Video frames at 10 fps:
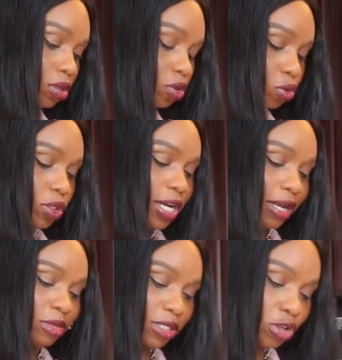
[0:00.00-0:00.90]
2
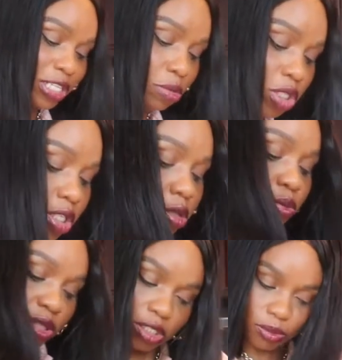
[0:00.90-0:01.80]
times, I try as much as
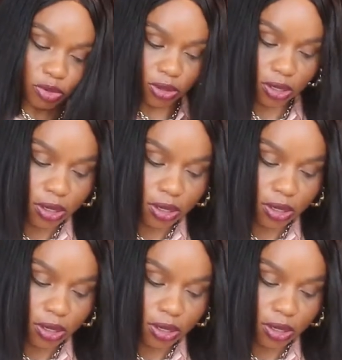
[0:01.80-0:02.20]
possible